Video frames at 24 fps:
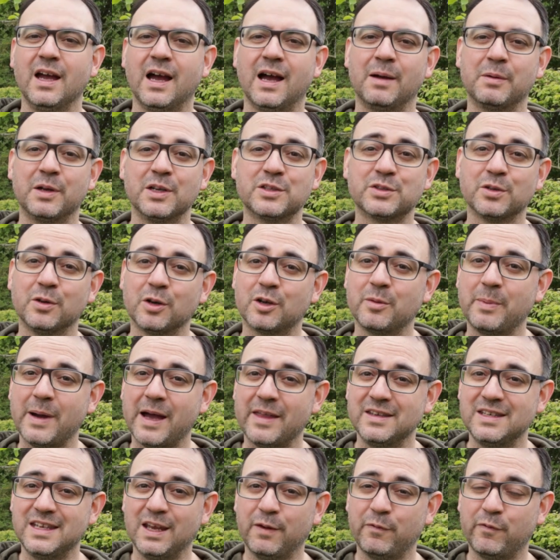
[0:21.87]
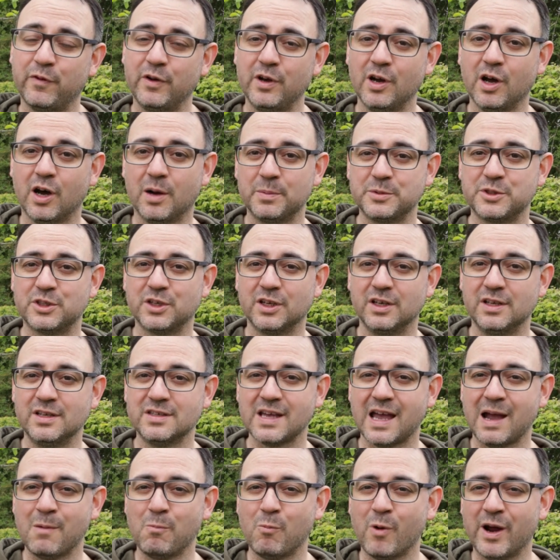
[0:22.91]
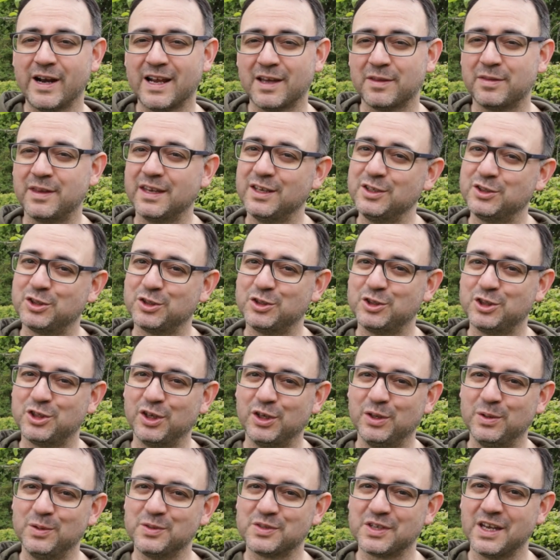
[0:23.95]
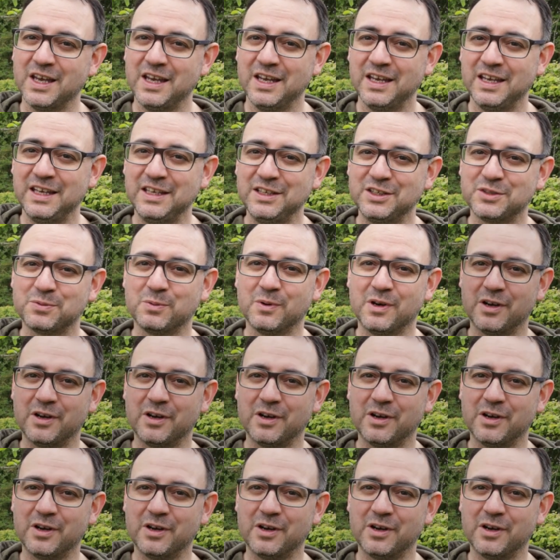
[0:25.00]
I'm going to talk about the different options and when I think you should choose each